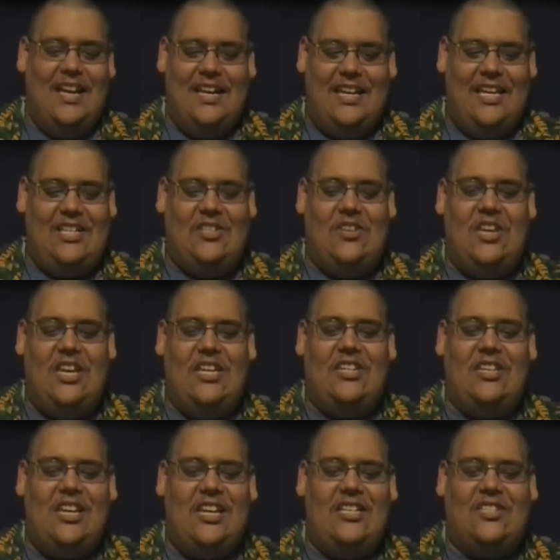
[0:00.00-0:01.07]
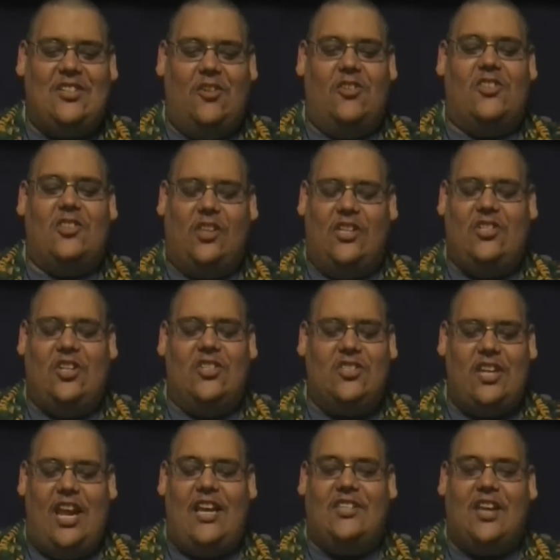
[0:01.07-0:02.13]
He seriously just
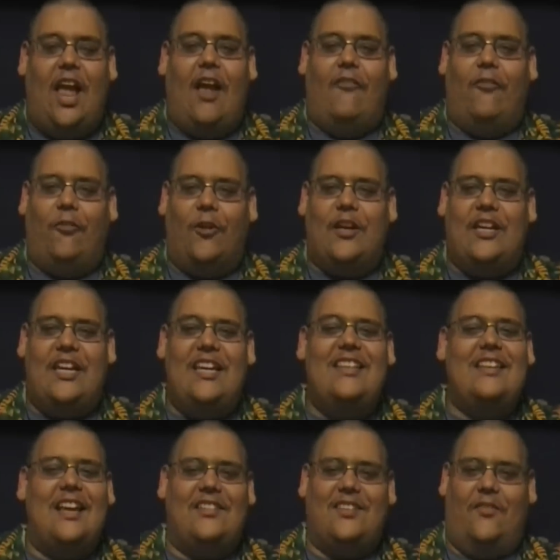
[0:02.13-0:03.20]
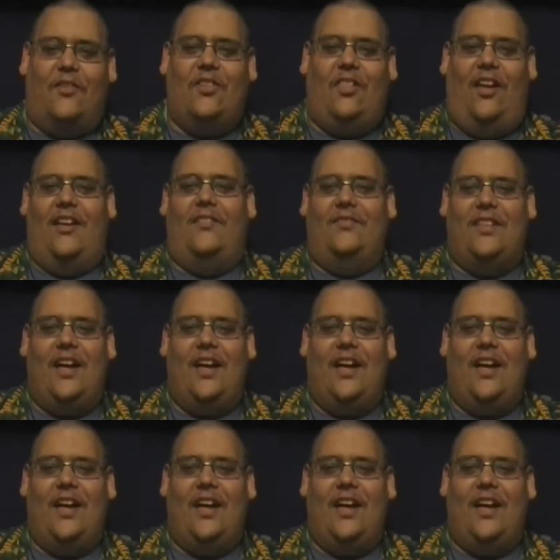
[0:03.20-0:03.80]
takes every line of